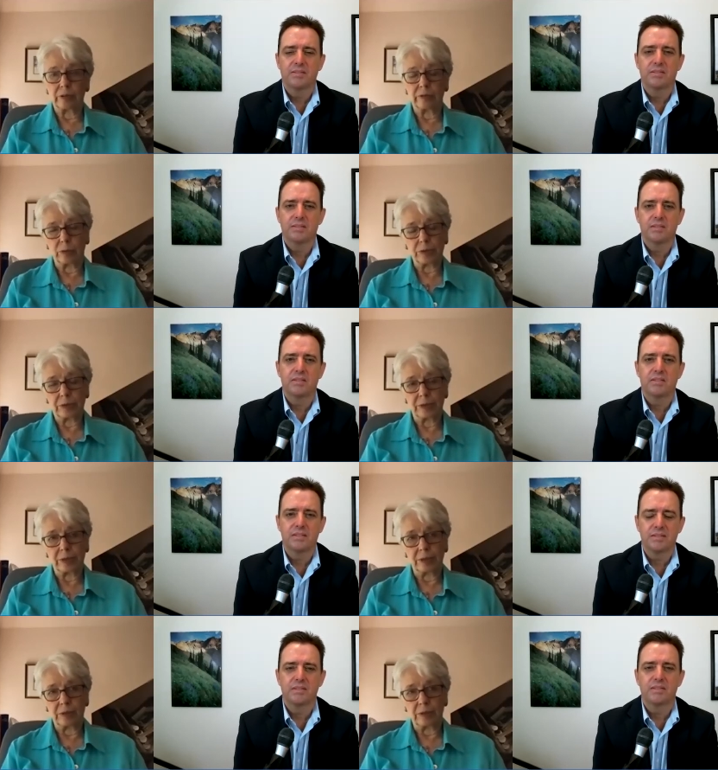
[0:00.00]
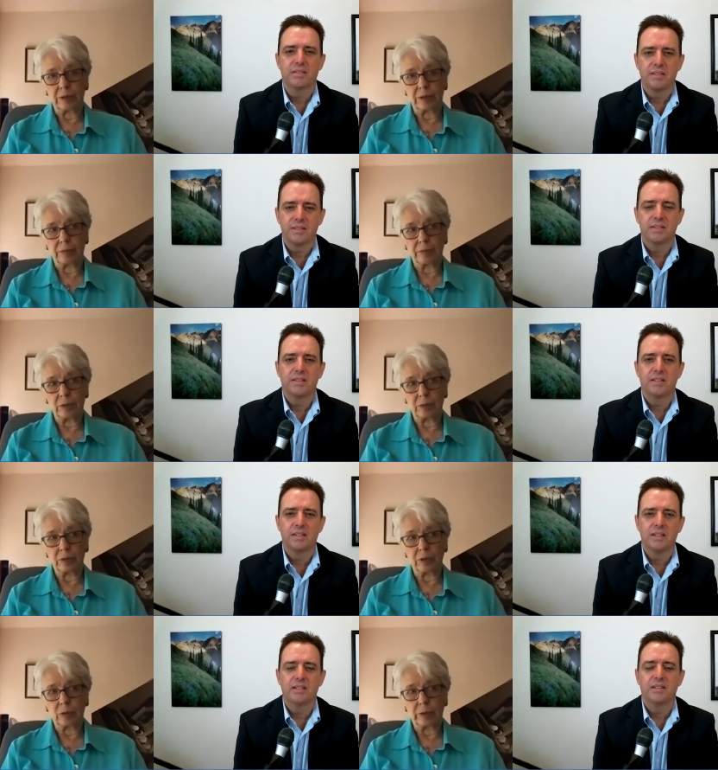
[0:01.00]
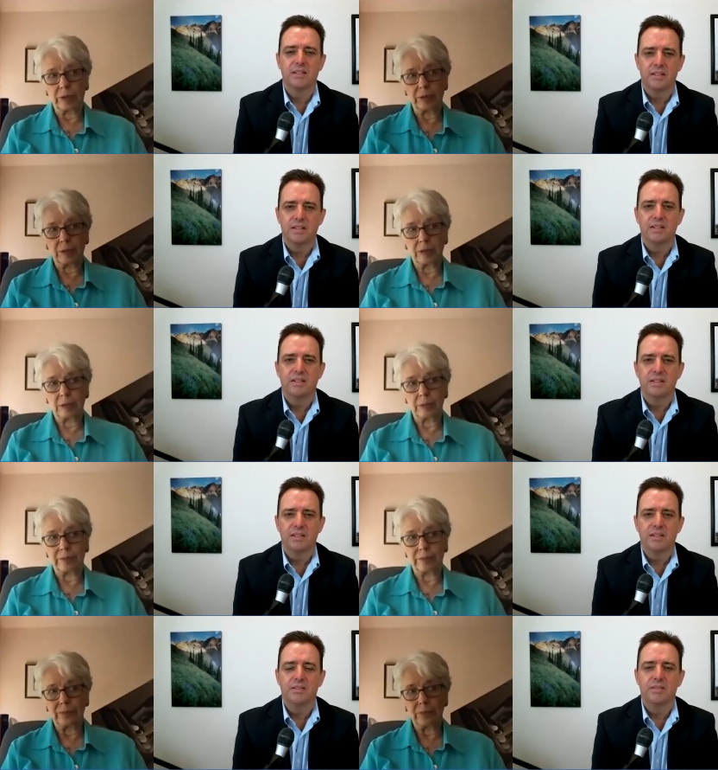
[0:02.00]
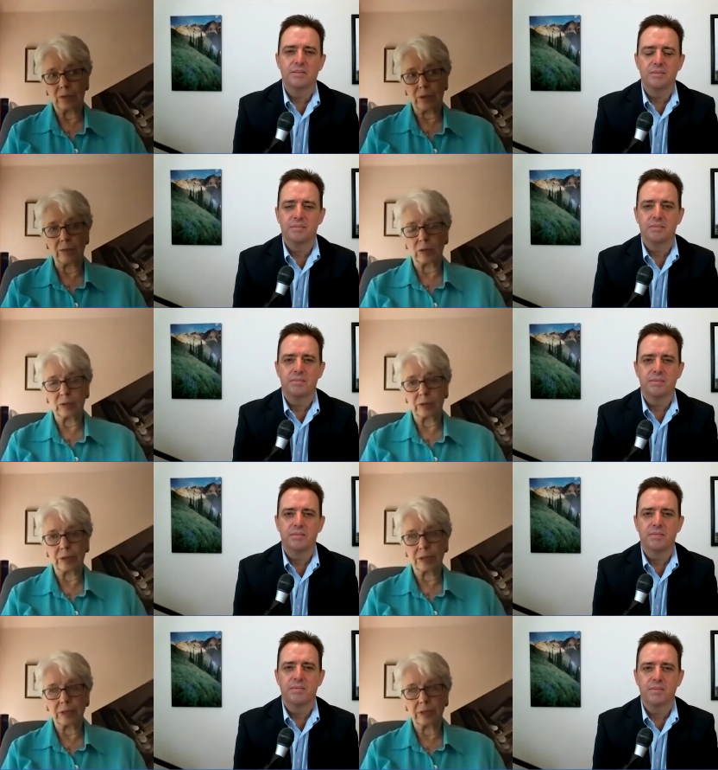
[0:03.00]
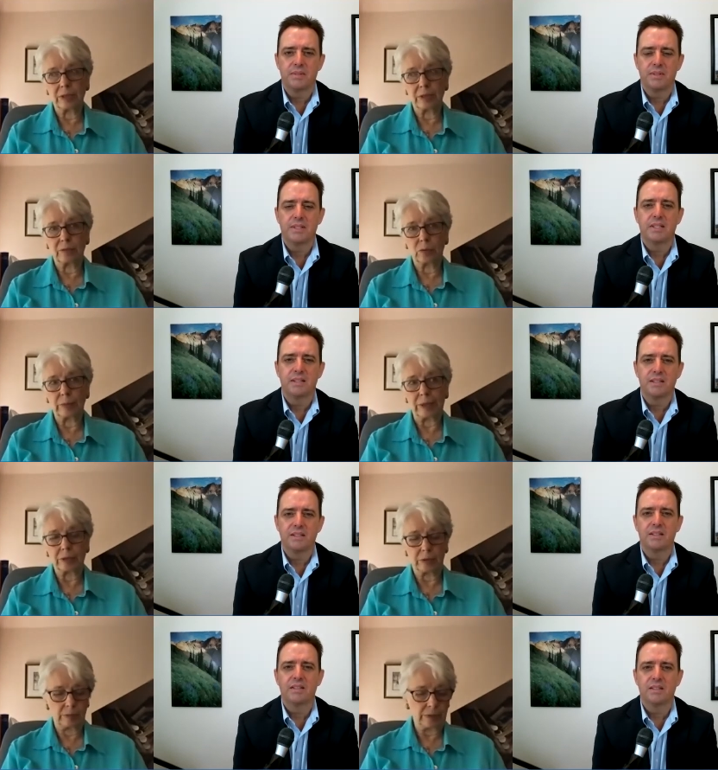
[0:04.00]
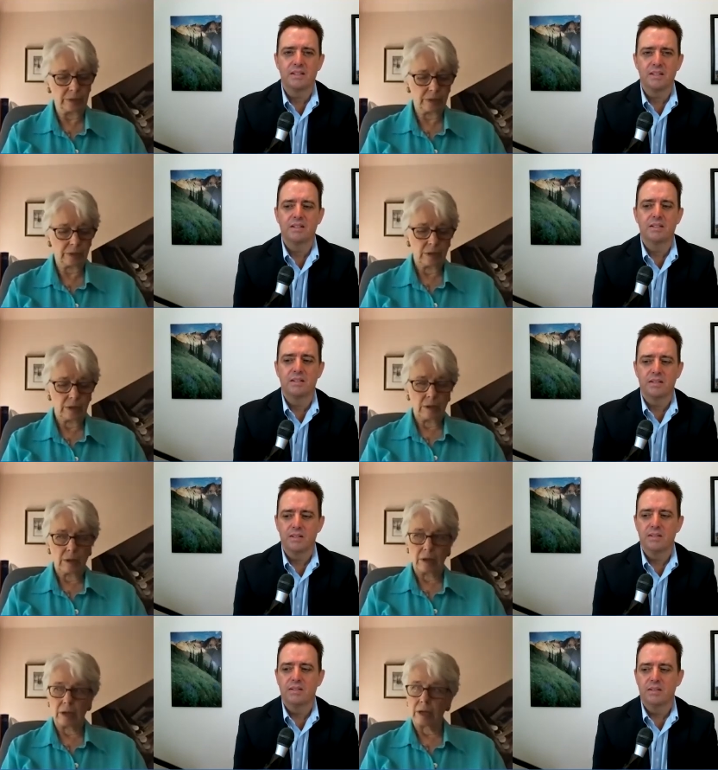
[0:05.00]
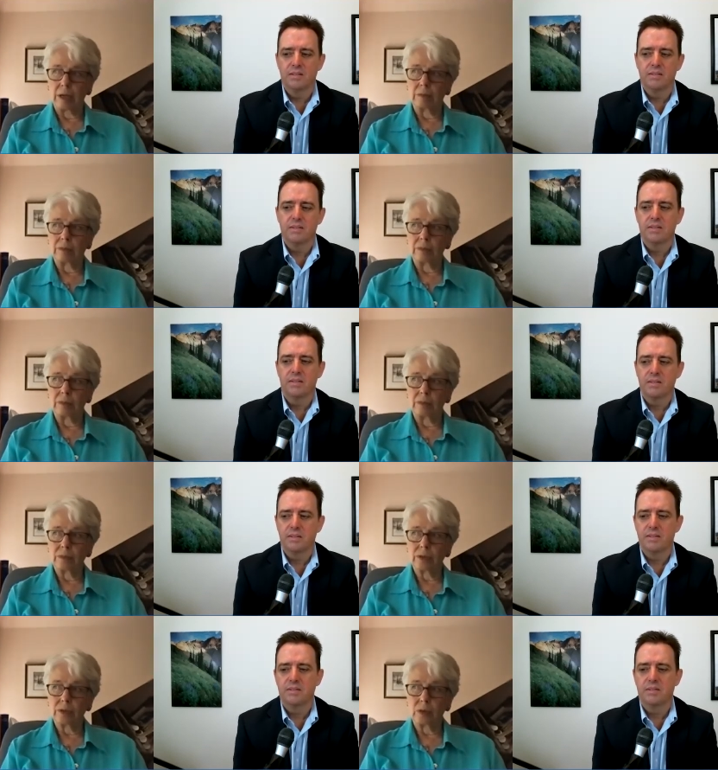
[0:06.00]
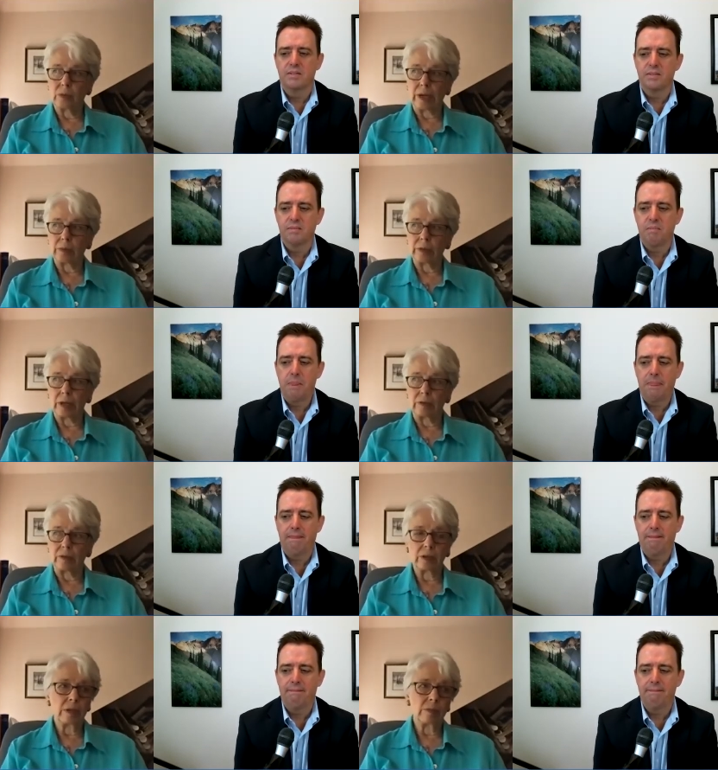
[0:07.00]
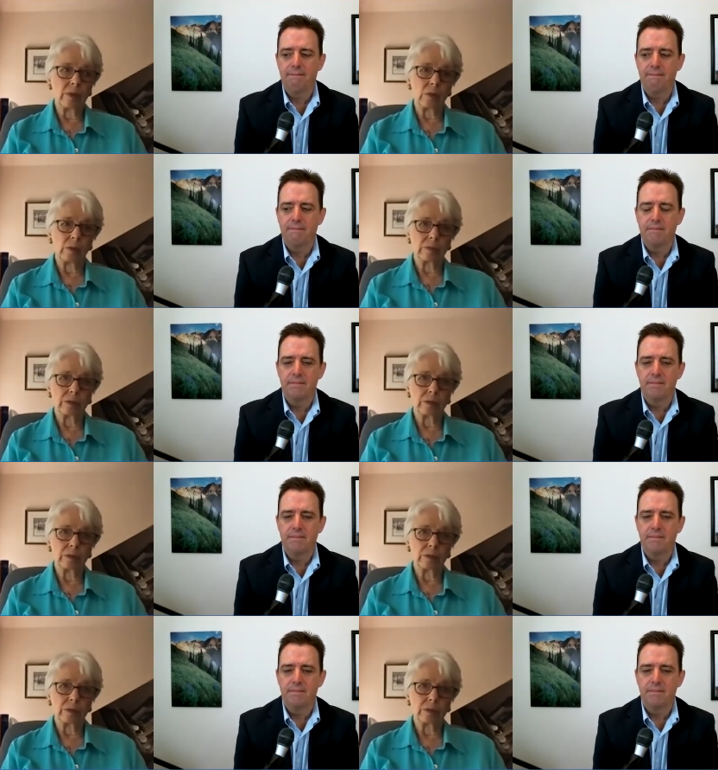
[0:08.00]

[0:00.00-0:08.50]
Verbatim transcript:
Speaker 1: very fortunate in that regard. I was able to go in, um, drive over easily for my treatments. Um, so when I would have chemo,